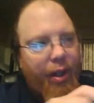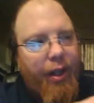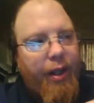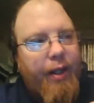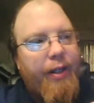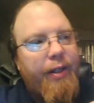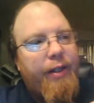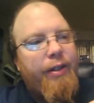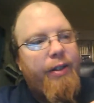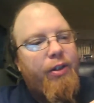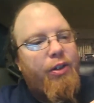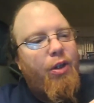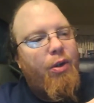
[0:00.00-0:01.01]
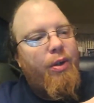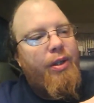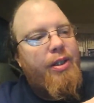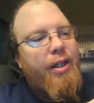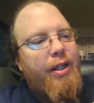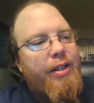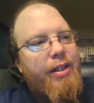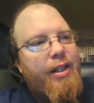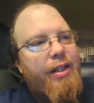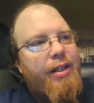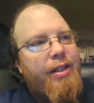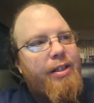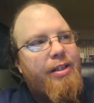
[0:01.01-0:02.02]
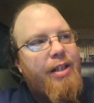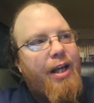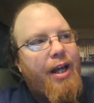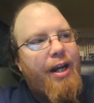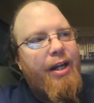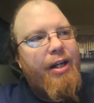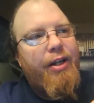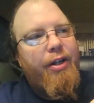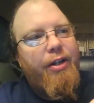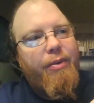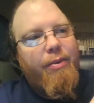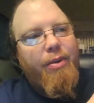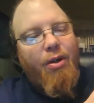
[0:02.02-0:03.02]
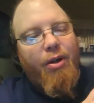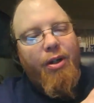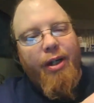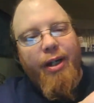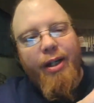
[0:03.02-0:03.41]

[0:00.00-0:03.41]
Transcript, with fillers: and so it says on the side here what all you